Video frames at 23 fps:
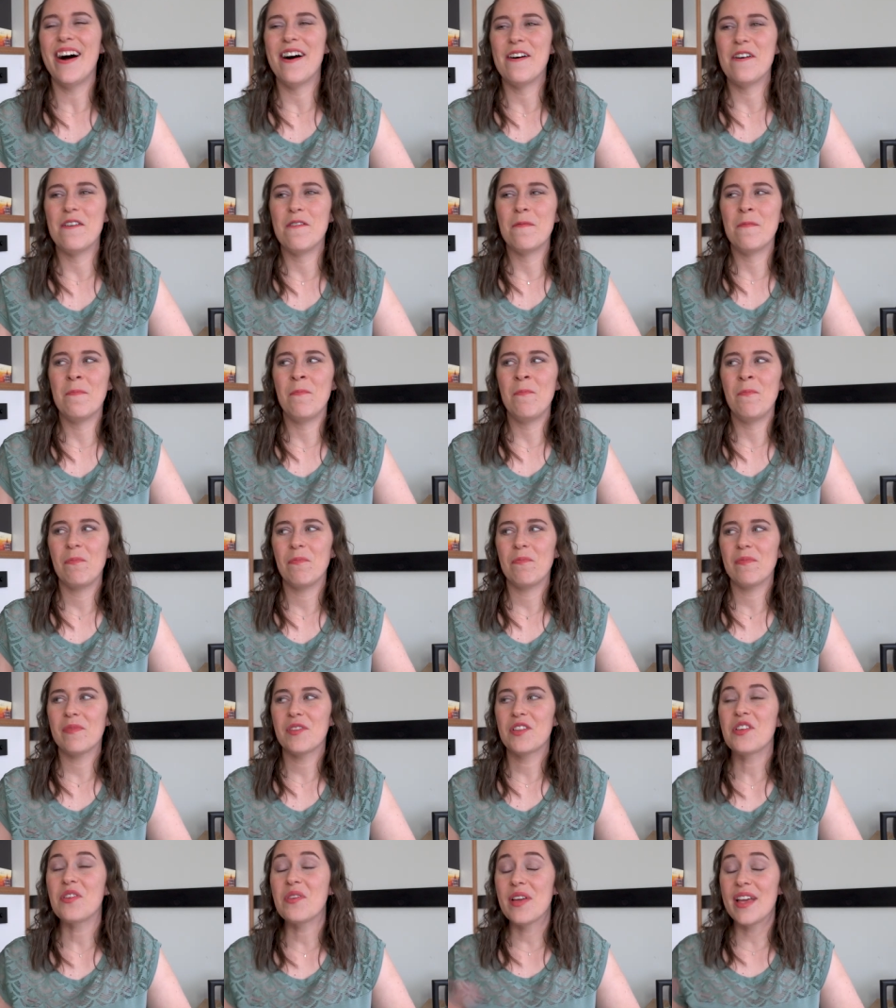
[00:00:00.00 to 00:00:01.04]
um,
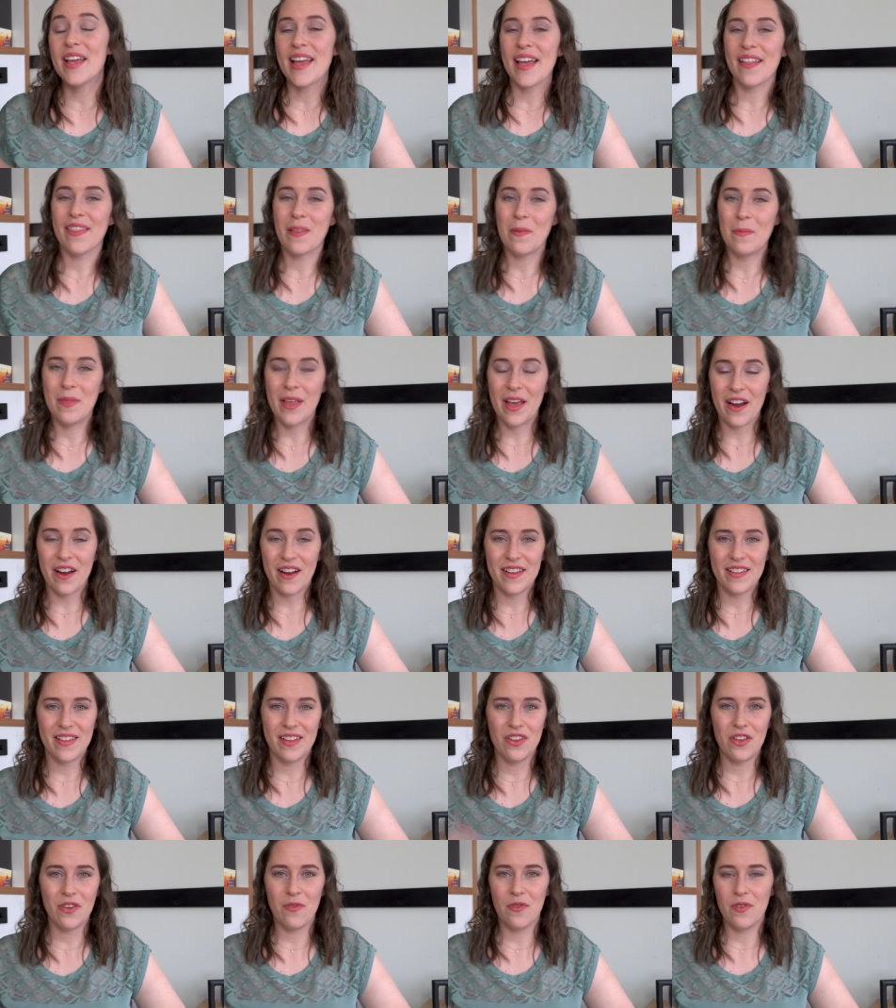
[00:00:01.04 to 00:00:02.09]
so you can get them there
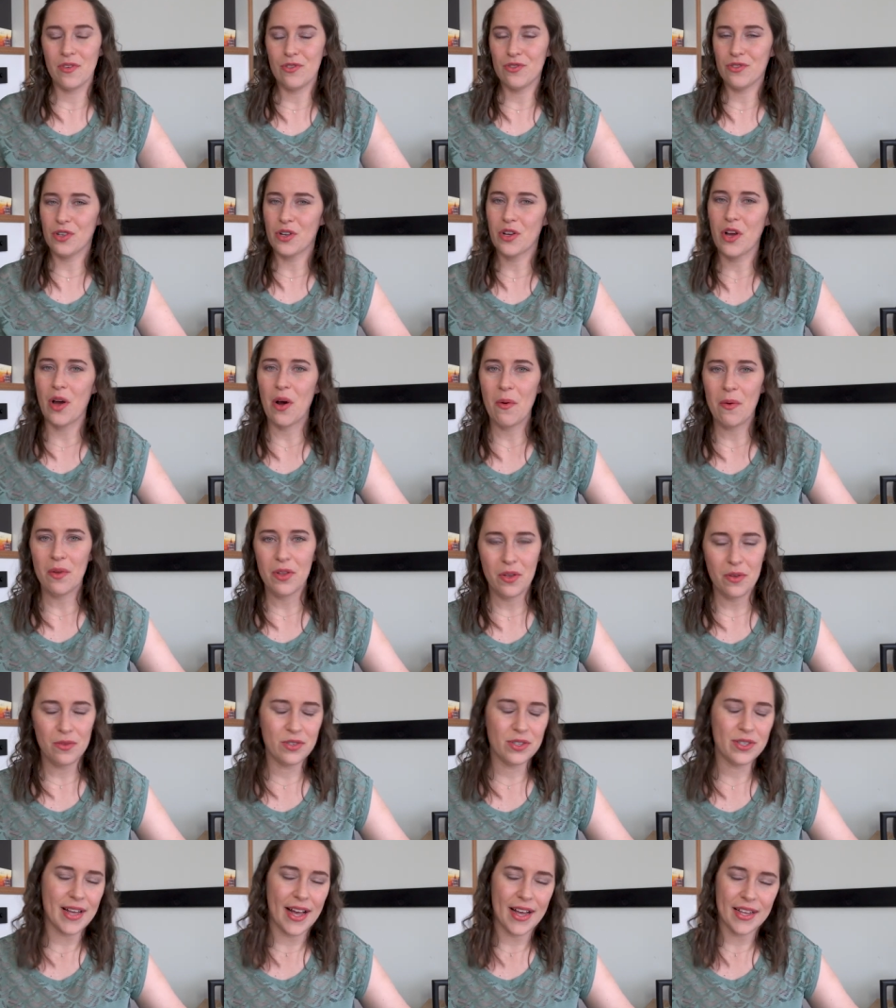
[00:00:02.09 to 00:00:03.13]
and then you usually go and
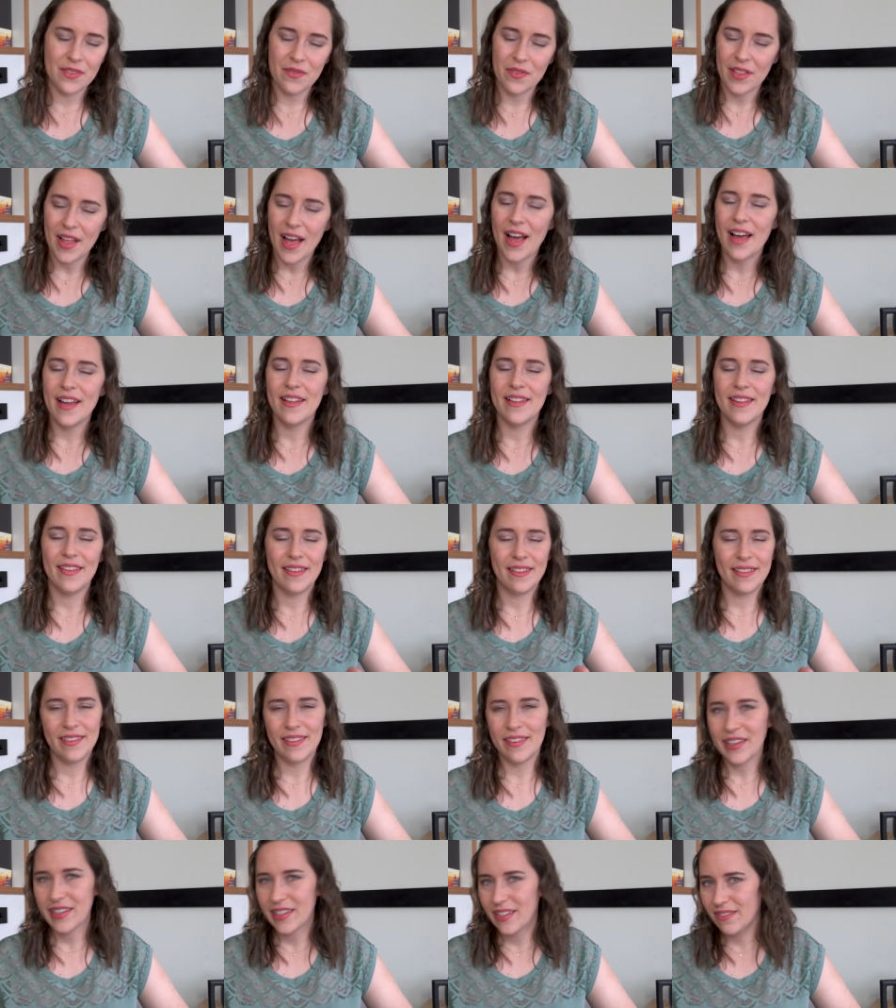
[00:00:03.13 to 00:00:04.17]
you just ask for that
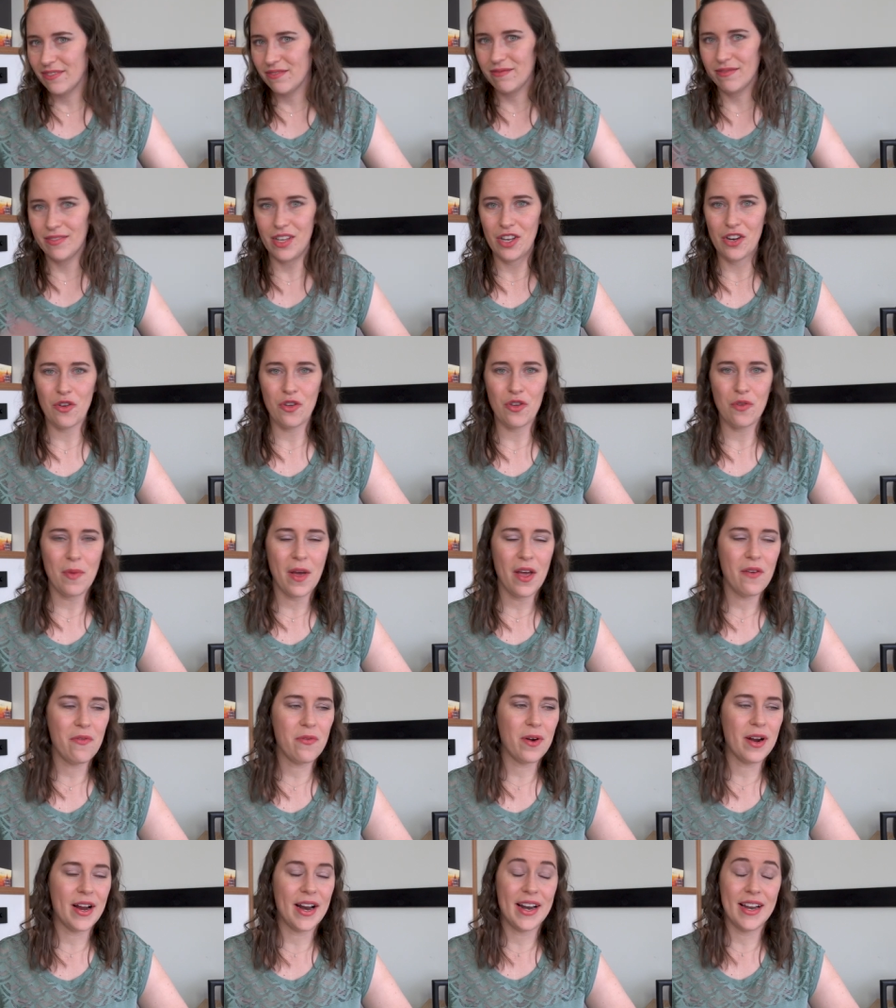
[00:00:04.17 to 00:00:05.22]
and the, you know, you pay
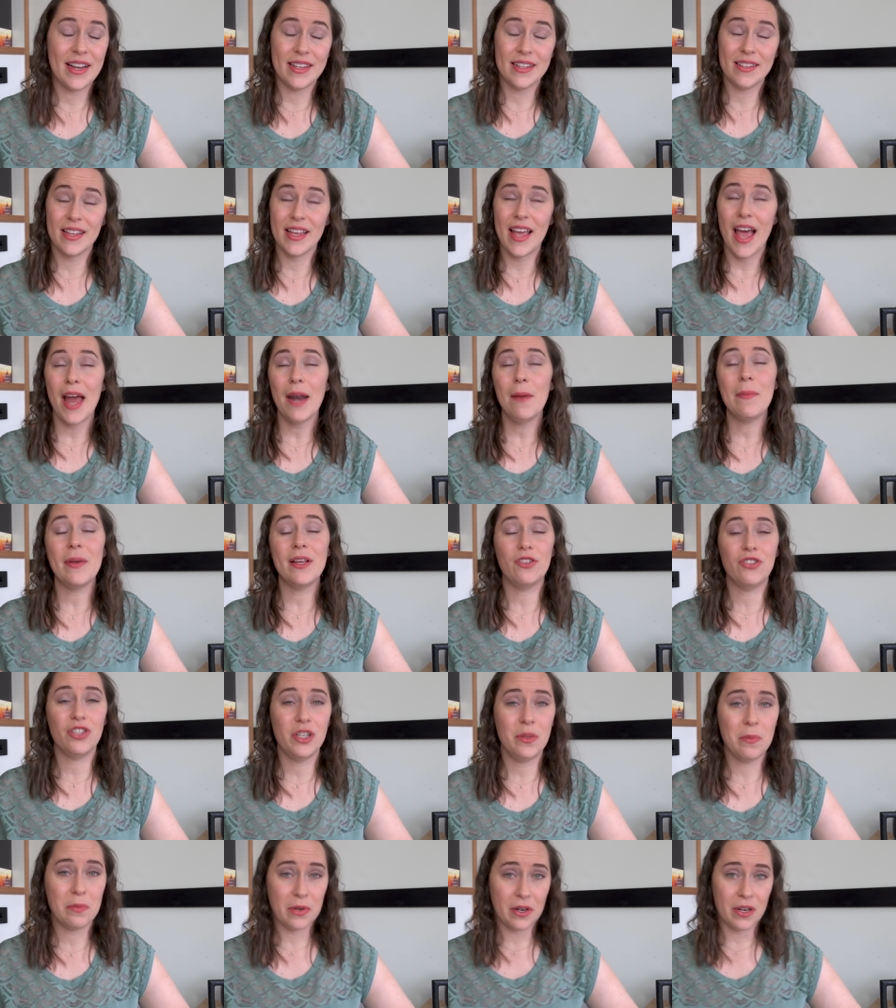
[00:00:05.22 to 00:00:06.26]
for it and it can be
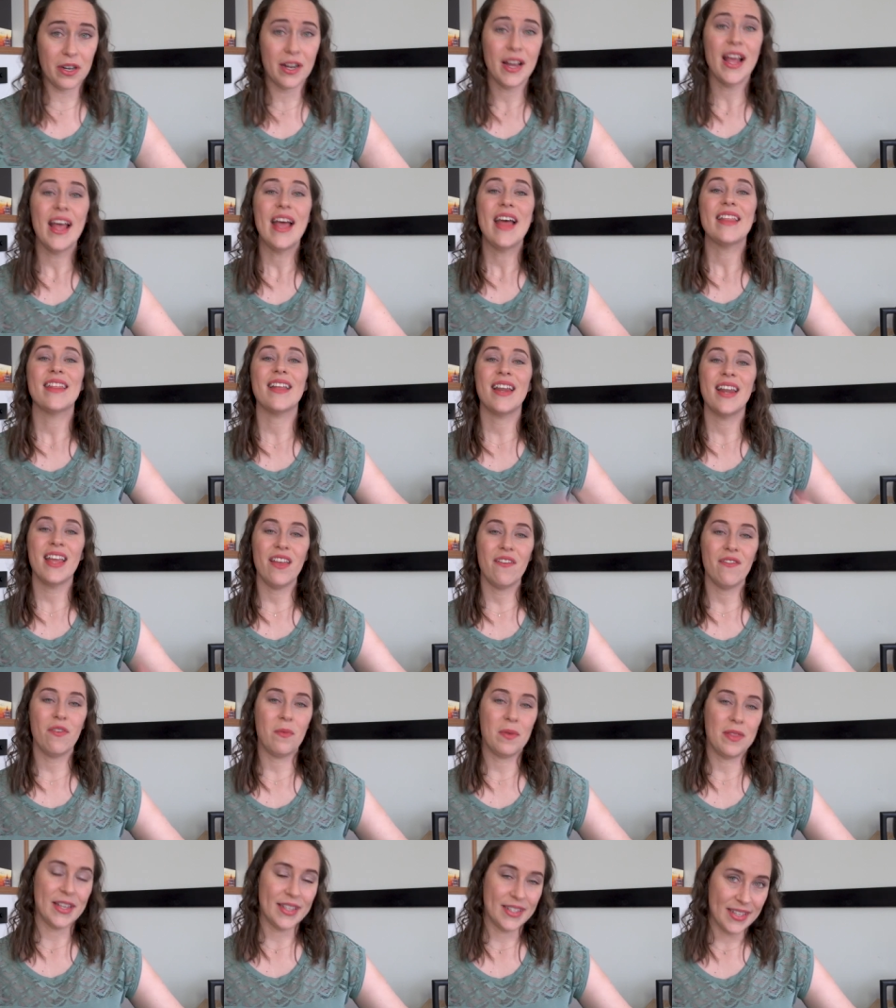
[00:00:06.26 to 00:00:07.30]
cheaper than
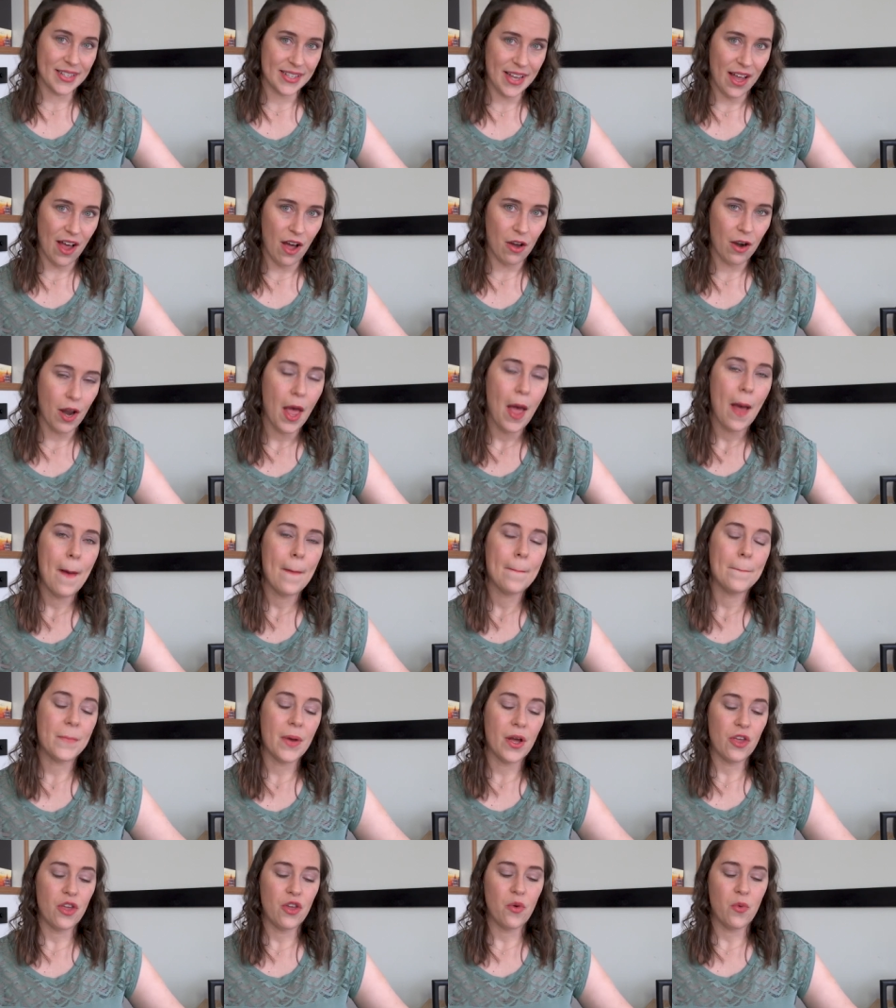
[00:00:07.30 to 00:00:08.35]
even with a discount.
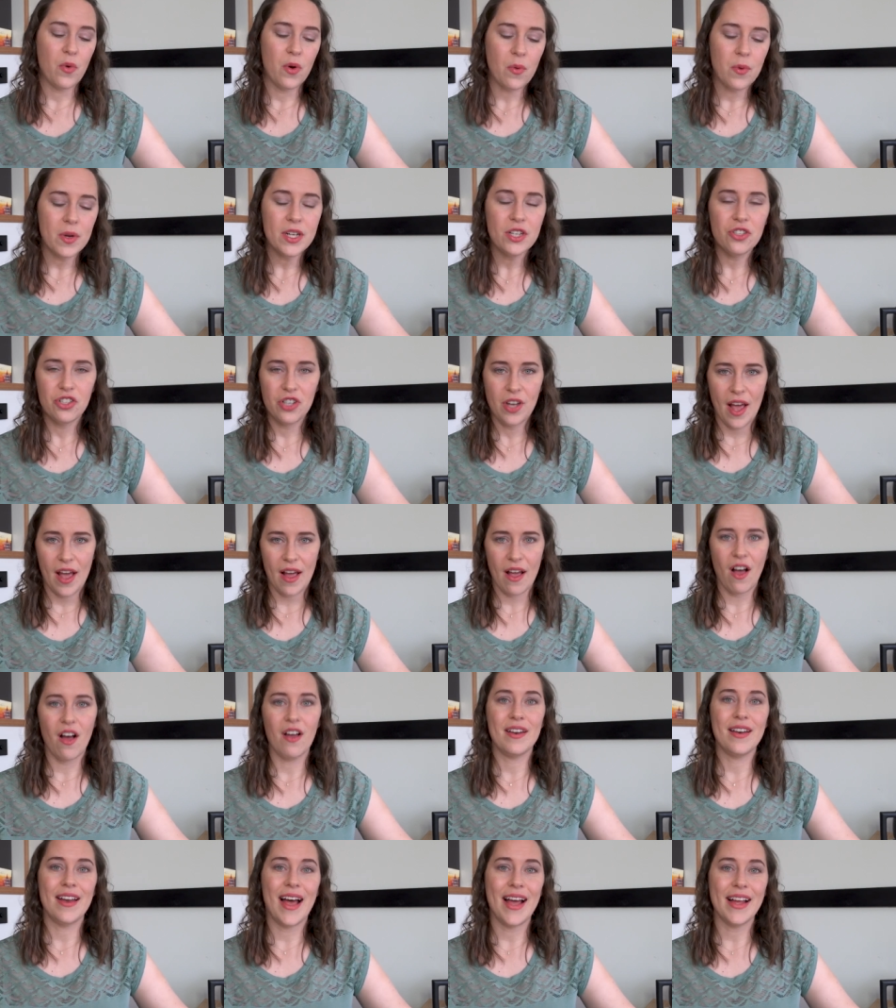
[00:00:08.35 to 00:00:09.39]
But you will wanna check
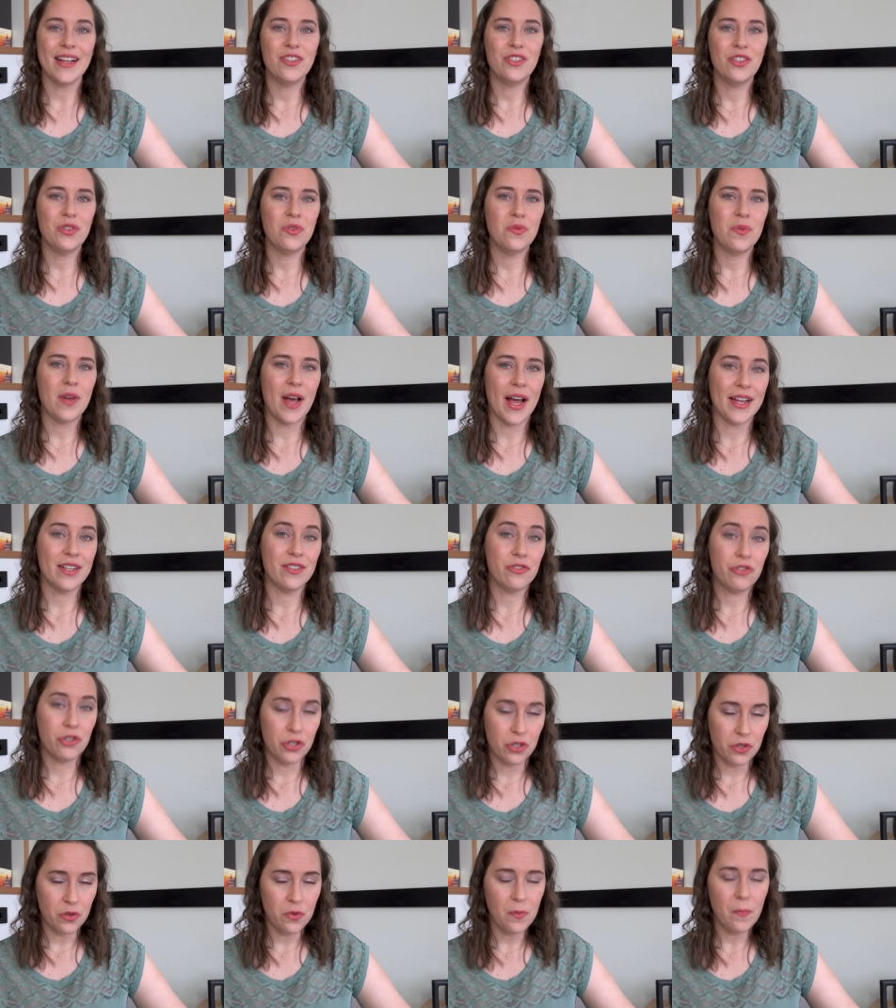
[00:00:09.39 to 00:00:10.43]
on
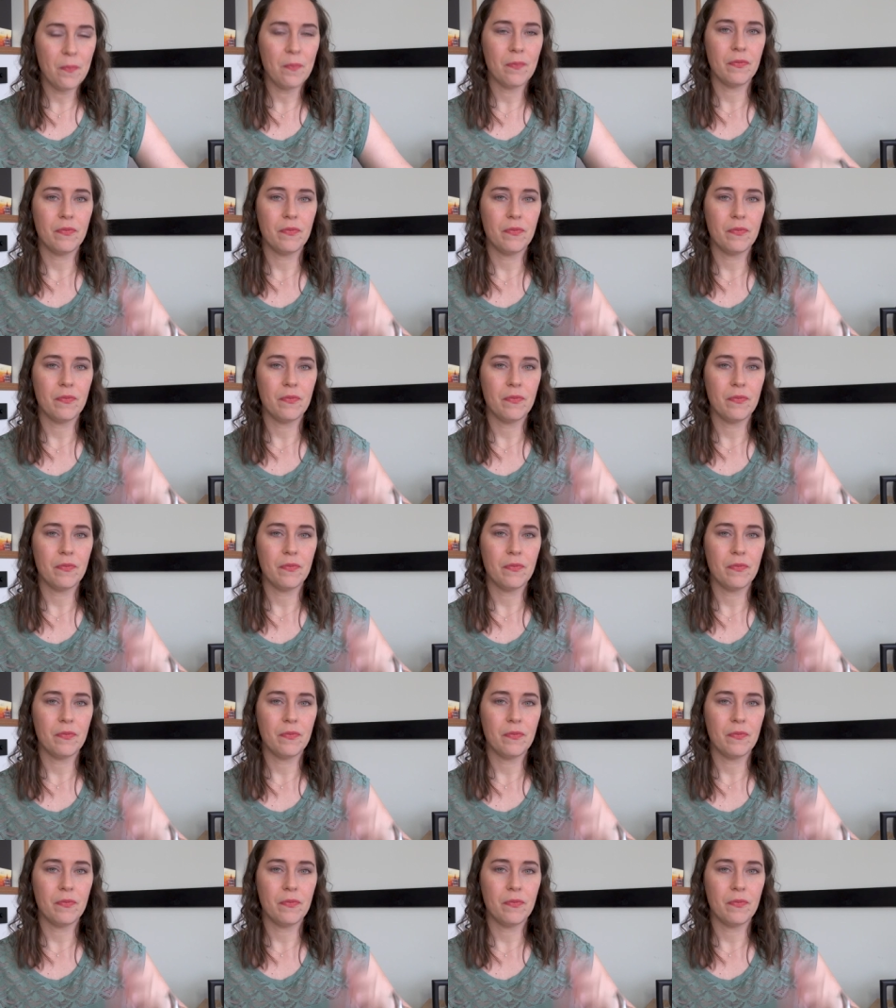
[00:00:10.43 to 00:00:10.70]
9292